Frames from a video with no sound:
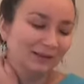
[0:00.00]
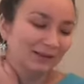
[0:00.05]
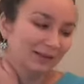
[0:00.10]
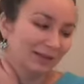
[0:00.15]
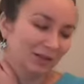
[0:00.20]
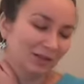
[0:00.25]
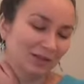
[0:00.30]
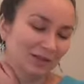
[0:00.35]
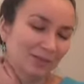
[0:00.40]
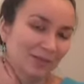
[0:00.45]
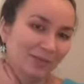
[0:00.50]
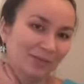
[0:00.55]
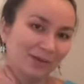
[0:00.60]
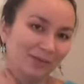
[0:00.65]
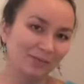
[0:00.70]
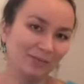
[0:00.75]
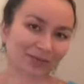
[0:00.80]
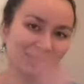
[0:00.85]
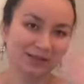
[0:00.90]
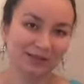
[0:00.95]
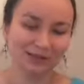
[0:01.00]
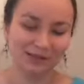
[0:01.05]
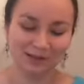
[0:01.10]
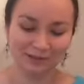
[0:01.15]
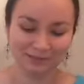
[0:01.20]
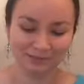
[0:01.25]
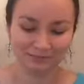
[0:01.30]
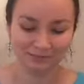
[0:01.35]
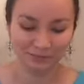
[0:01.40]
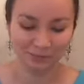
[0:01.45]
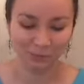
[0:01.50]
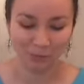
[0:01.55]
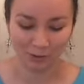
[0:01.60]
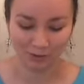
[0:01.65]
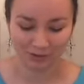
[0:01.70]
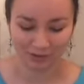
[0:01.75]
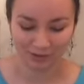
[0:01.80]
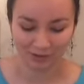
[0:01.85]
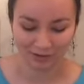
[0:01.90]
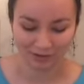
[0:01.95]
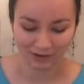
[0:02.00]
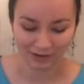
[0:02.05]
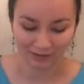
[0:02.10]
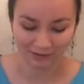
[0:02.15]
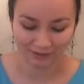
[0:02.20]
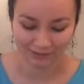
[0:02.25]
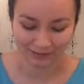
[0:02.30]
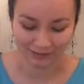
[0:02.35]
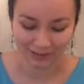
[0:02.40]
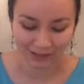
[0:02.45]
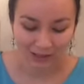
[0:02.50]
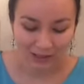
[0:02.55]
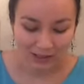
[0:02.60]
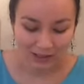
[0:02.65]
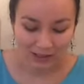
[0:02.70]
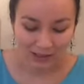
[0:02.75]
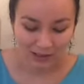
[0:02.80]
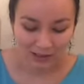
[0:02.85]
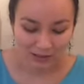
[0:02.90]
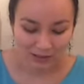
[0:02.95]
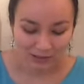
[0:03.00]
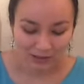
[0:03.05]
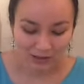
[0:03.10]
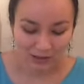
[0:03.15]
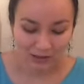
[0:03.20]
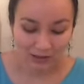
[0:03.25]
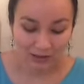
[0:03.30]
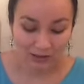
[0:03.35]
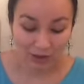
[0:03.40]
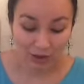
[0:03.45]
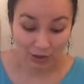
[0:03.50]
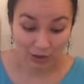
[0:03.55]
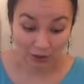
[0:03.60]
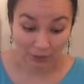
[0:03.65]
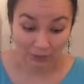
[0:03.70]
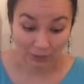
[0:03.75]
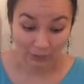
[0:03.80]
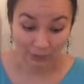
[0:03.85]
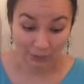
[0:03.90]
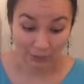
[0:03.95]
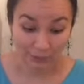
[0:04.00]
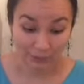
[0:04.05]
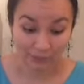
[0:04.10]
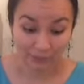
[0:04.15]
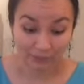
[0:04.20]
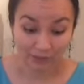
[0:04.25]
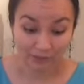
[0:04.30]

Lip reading: It's just my memory's not working correctly. So